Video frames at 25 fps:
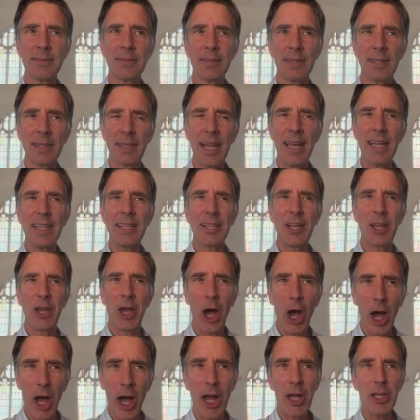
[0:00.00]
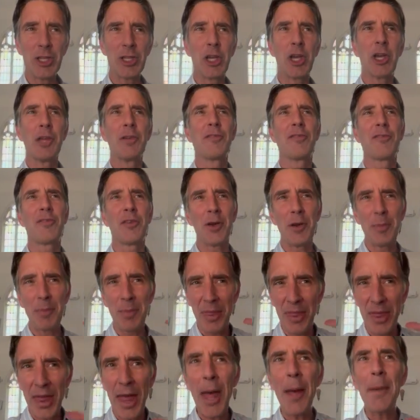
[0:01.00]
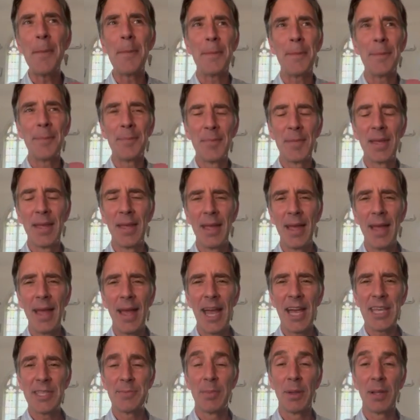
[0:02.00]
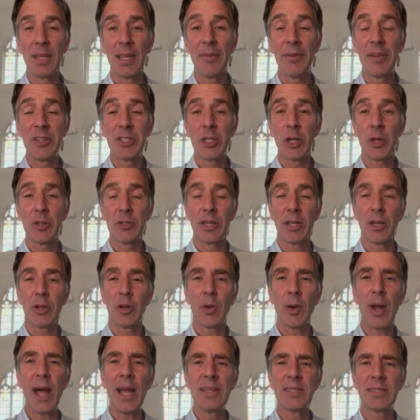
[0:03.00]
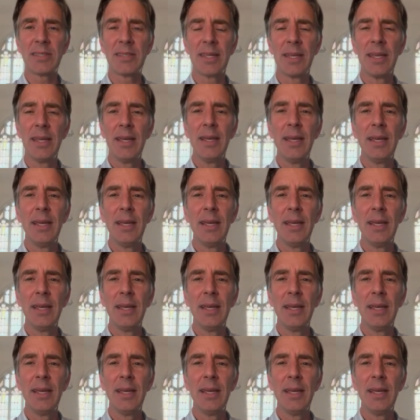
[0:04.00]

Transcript: let God confirm them as beloved children in Christ.